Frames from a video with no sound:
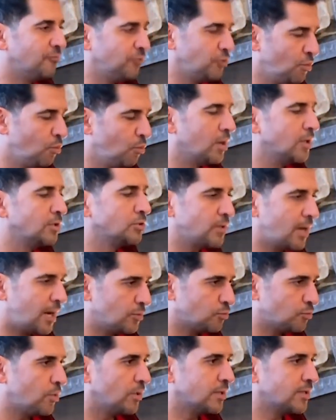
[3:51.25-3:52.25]
you're willing to
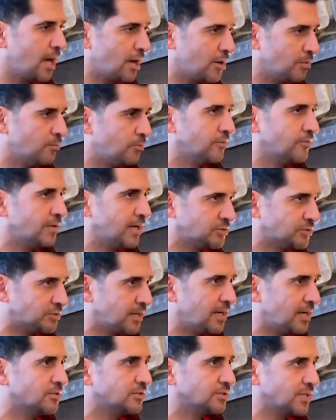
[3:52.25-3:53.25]
outwork, out-improve,
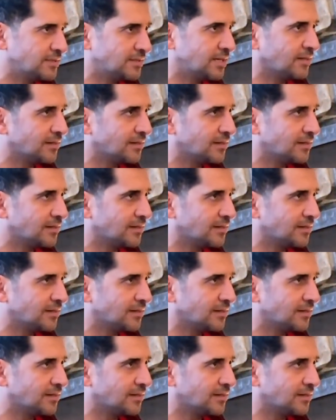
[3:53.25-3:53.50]
out-strategize,